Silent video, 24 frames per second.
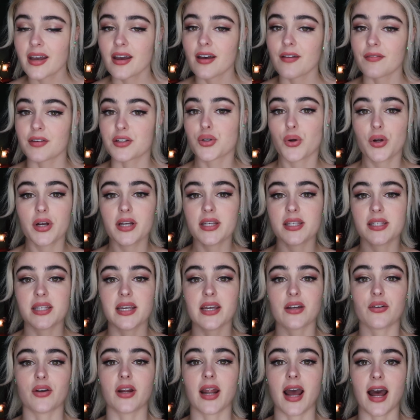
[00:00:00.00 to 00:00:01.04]
Victoria's
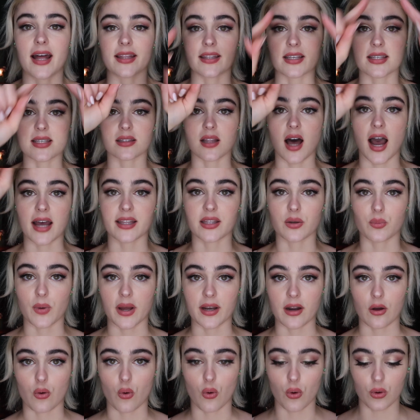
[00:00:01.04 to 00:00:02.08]
Secret had this light that
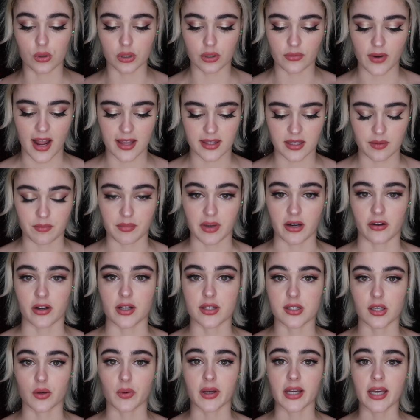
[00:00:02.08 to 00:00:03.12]
went all around the mirror,
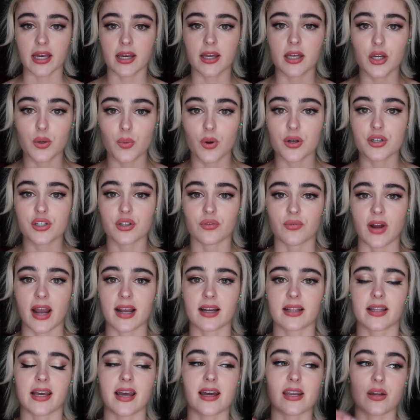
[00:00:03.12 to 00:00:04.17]
so it hit you on
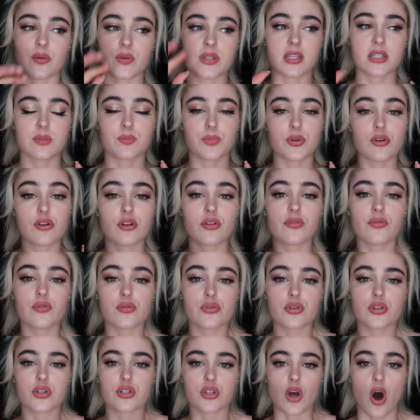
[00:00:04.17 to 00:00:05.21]
directly, and it was this beautiful,
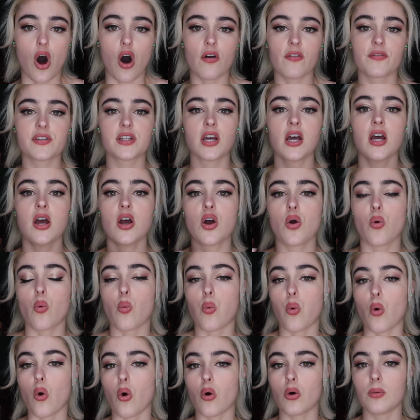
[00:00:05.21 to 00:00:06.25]
soft,
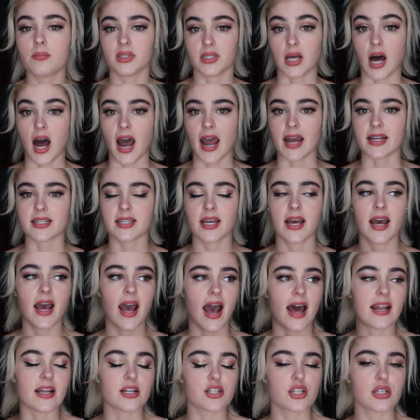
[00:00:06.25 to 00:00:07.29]
warm light,
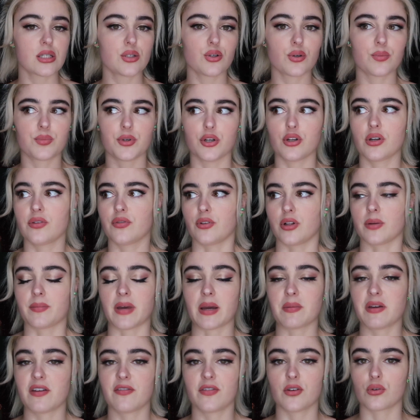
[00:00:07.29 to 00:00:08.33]
and it just looked beautiful. It
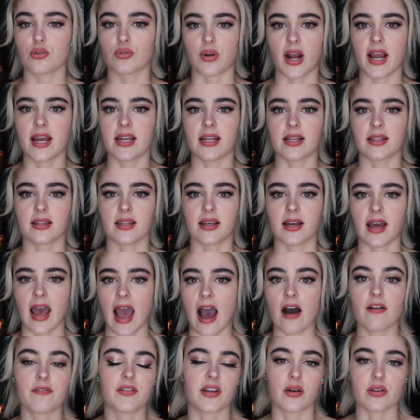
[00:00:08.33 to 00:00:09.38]
made me feel great in the
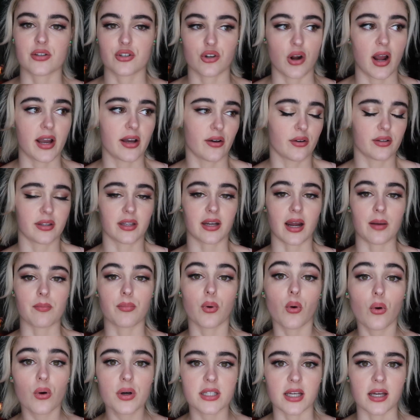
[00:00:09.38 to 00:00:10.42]
outfit I was trying on that I
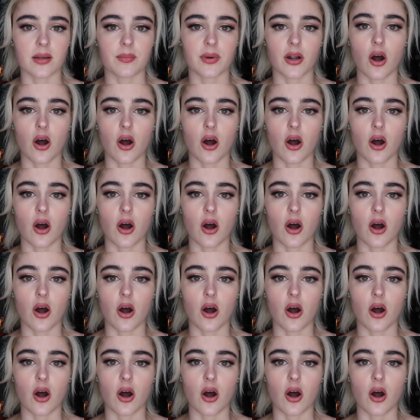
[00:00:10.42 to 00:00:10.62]
bought it.